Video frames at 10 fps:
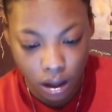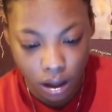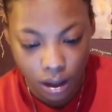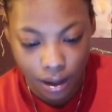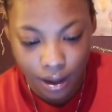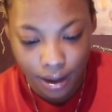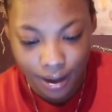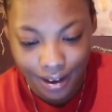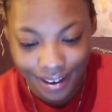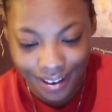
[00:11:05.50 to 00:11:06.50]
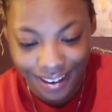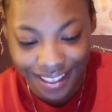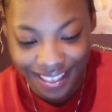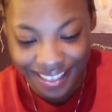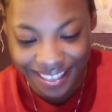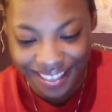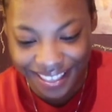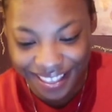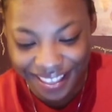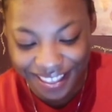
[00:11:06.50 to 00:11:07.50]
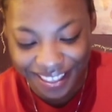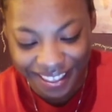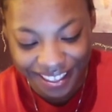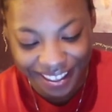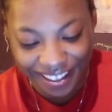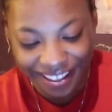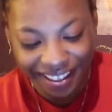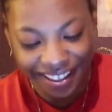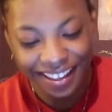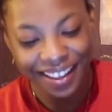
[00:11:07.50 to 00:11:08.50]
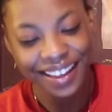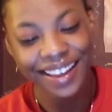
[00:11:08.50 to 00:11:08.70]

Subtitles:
Nobody speaks.